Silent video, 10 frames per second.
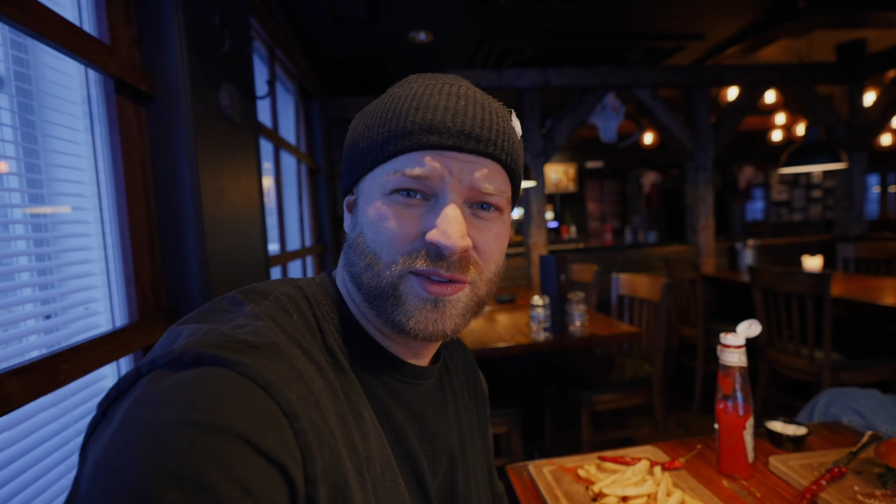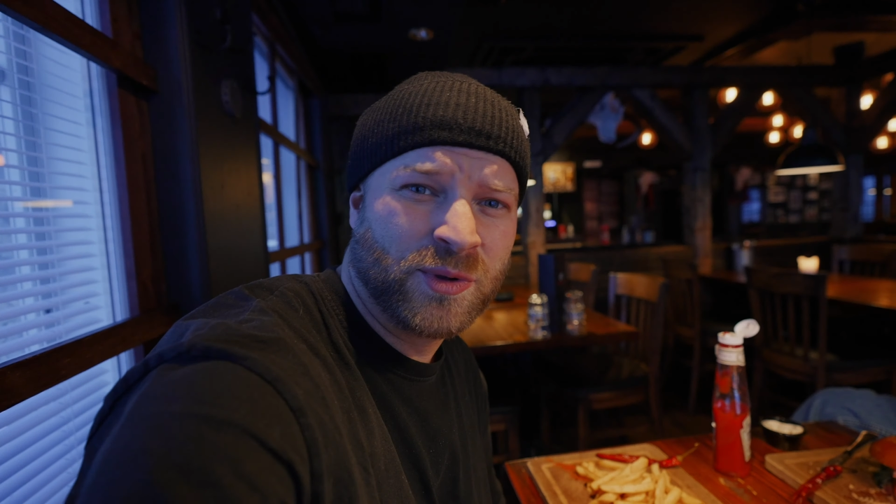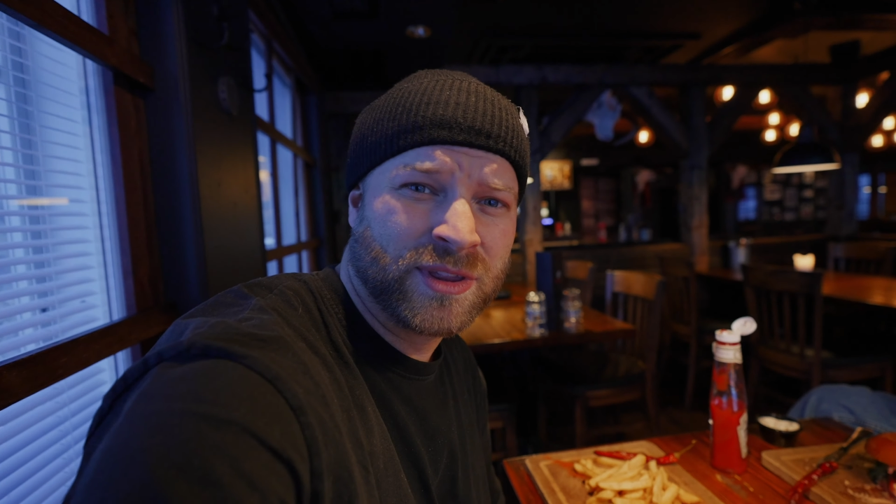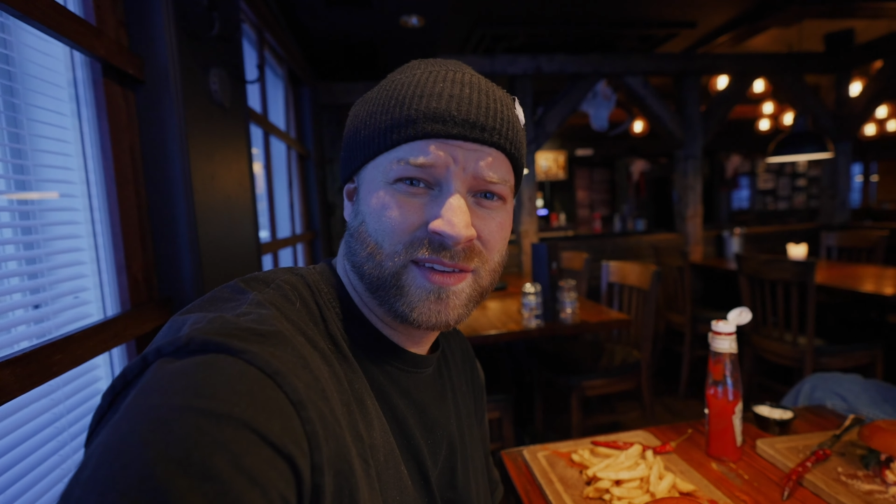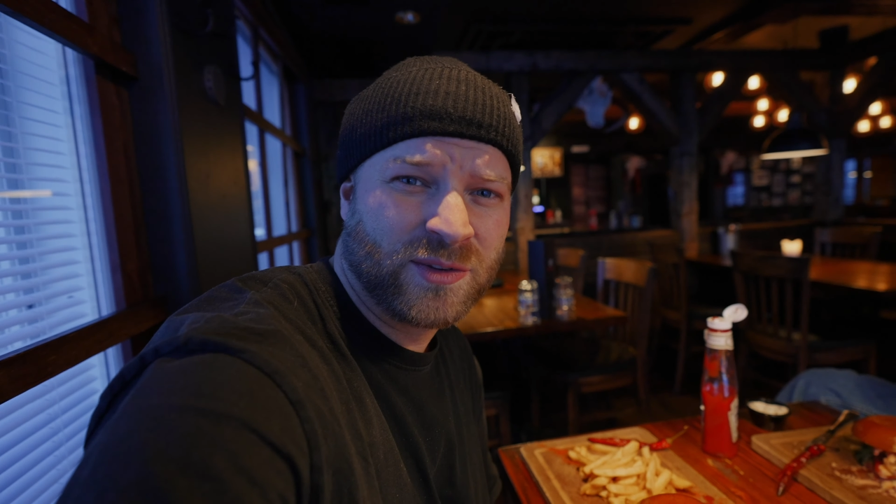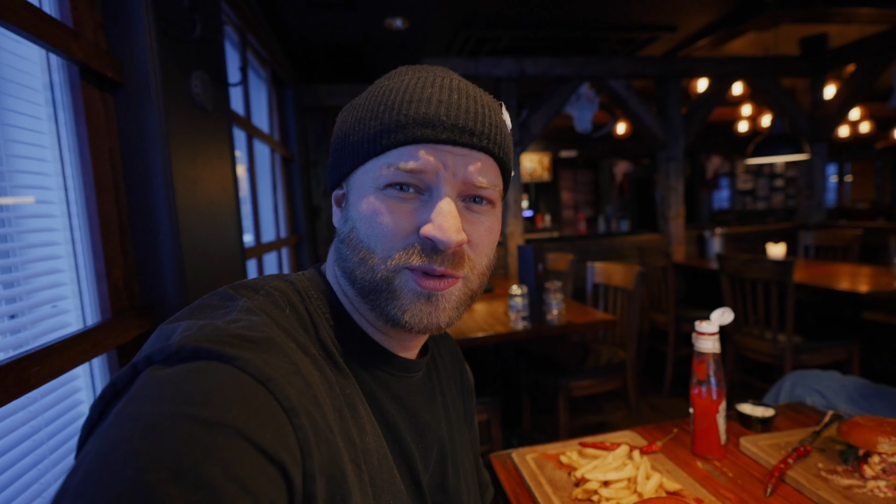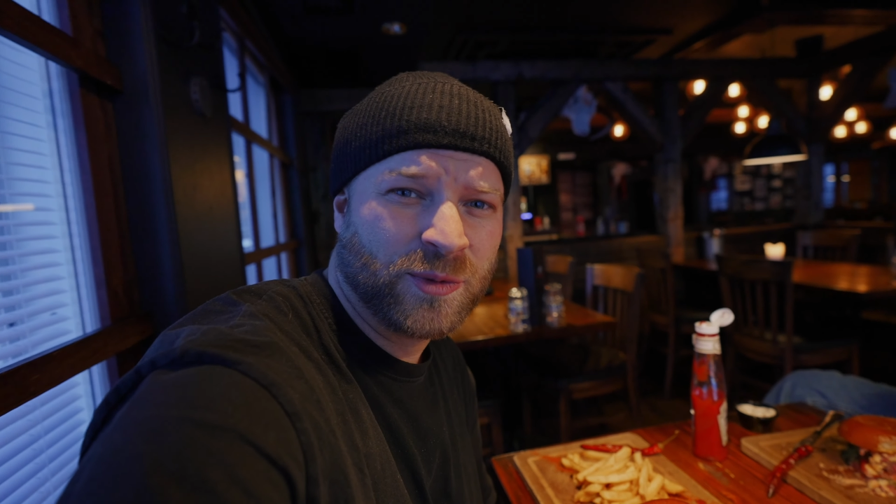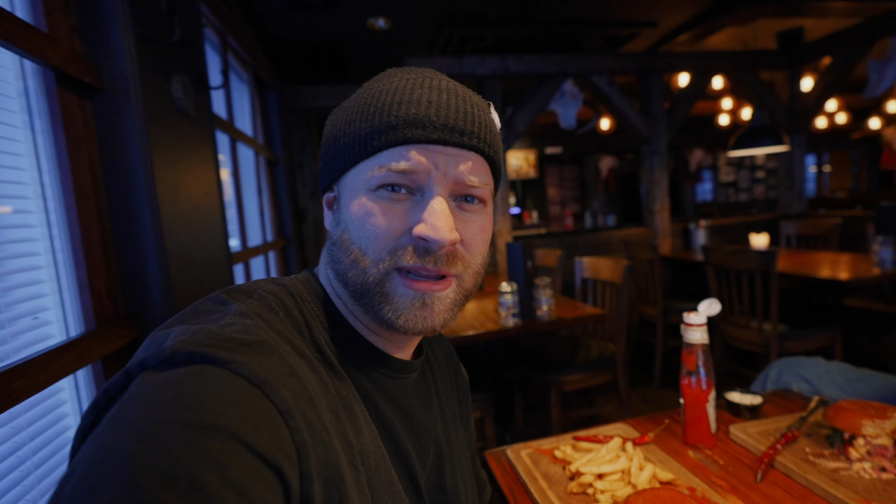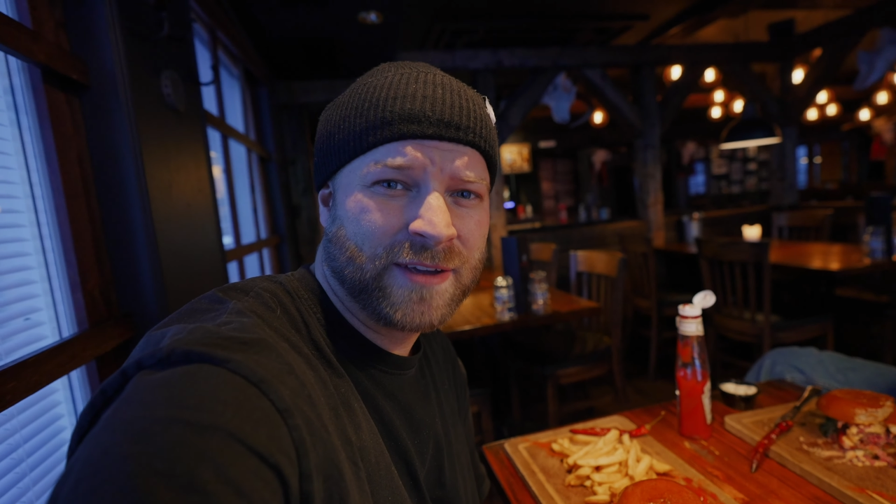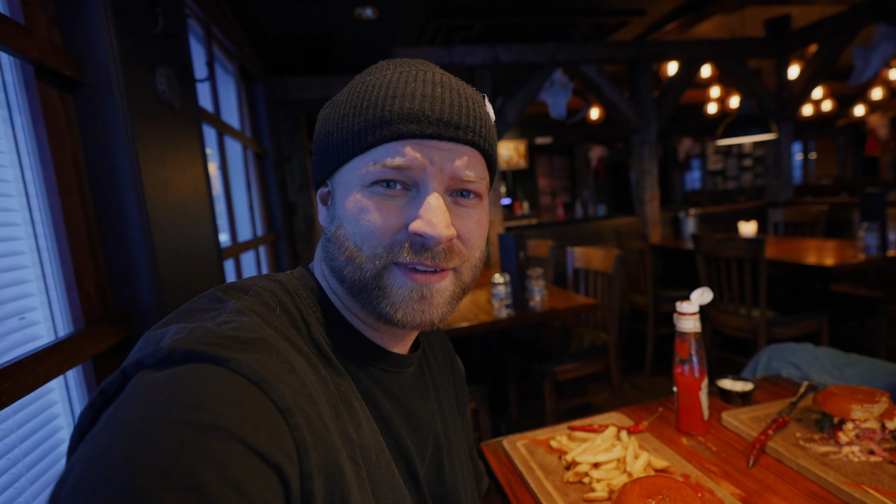Doing this
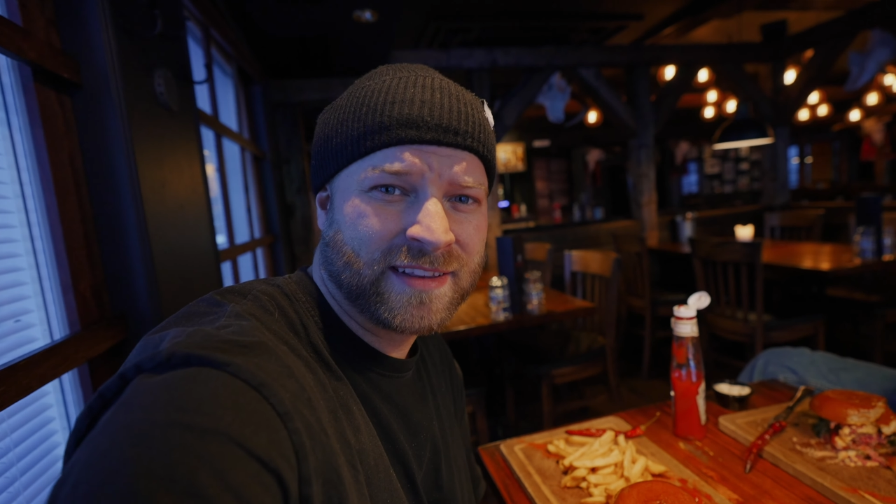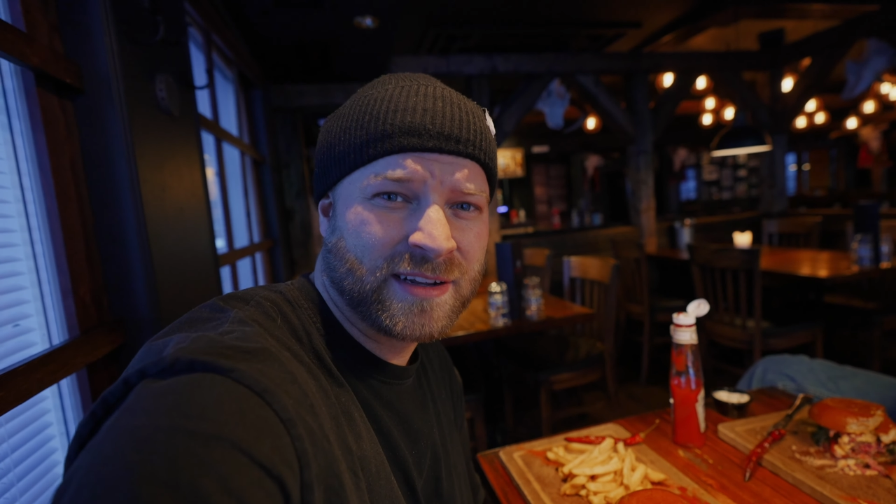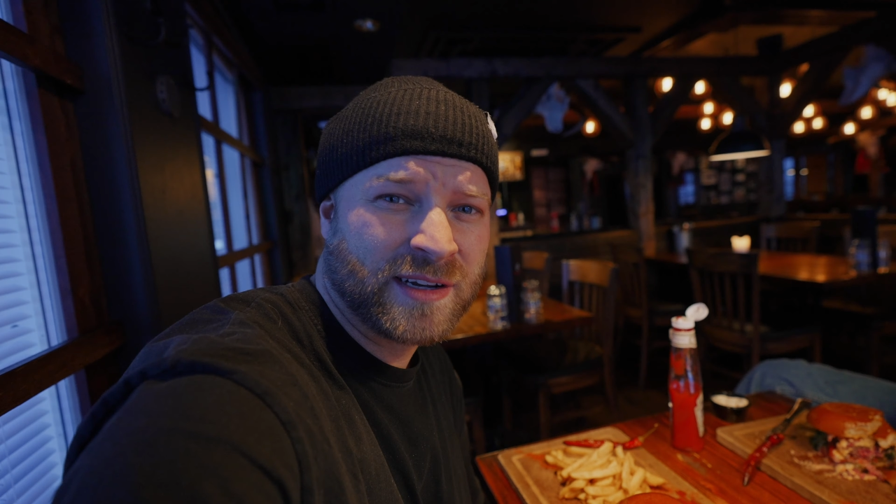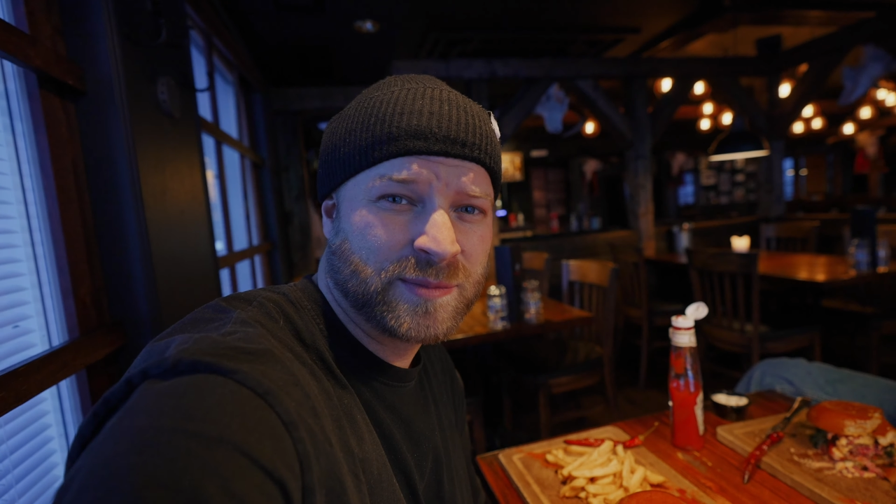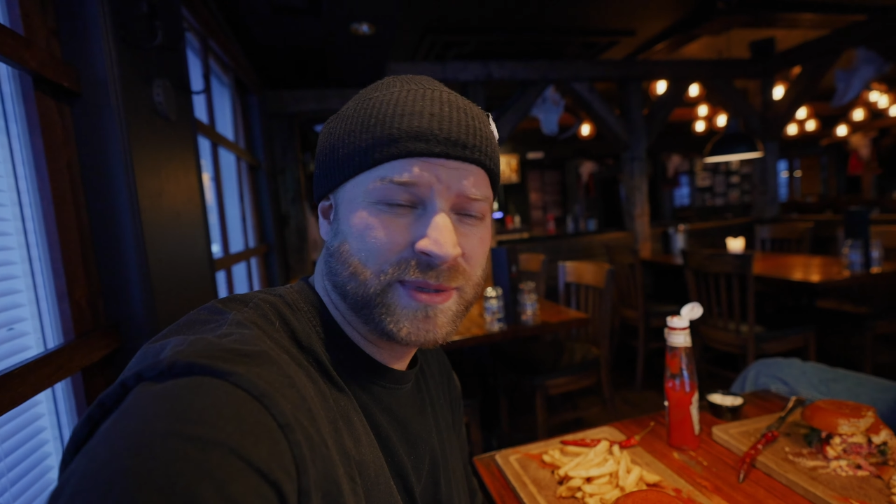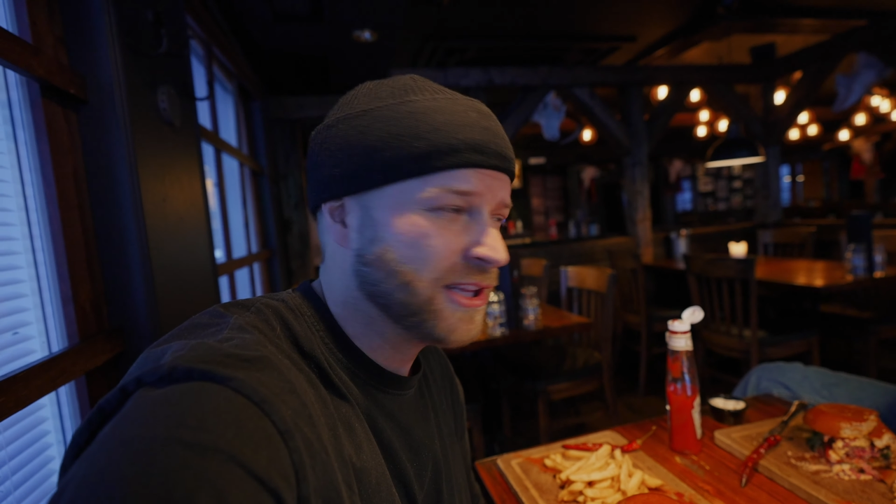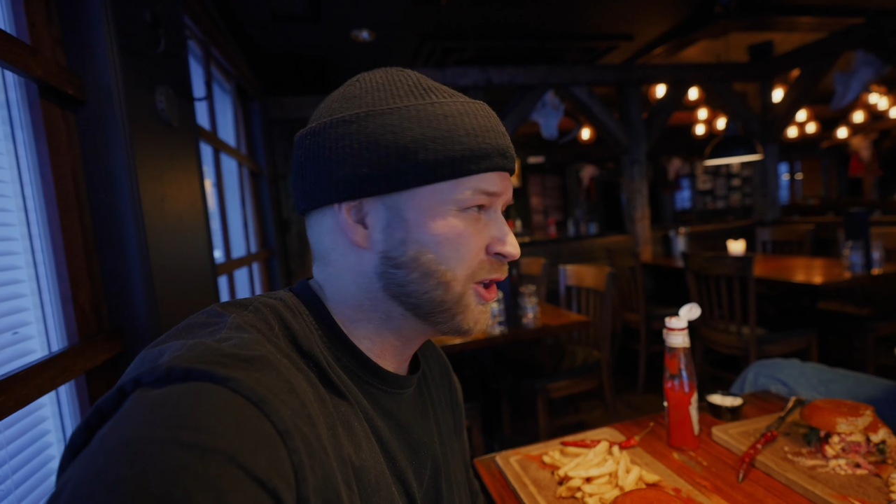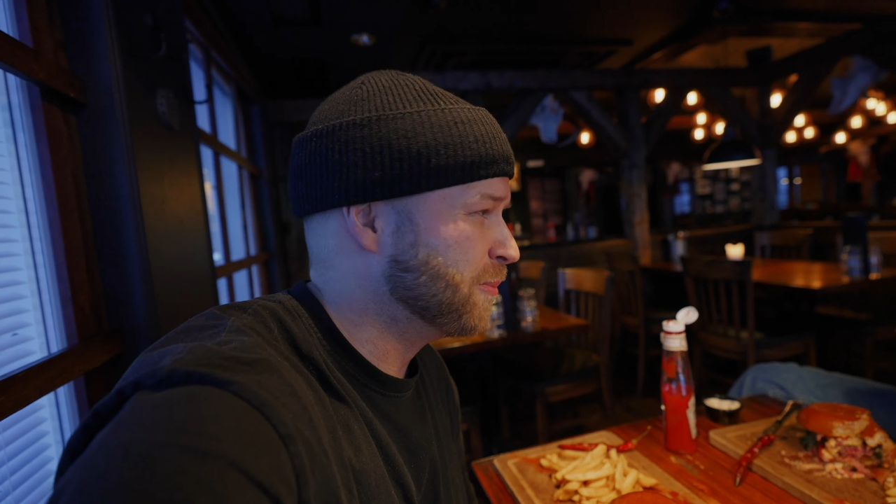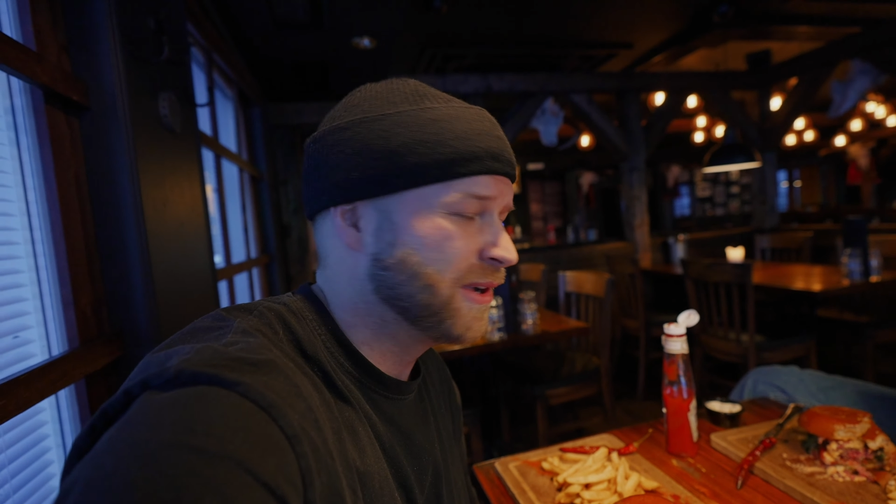YouTube life can sometimes be a little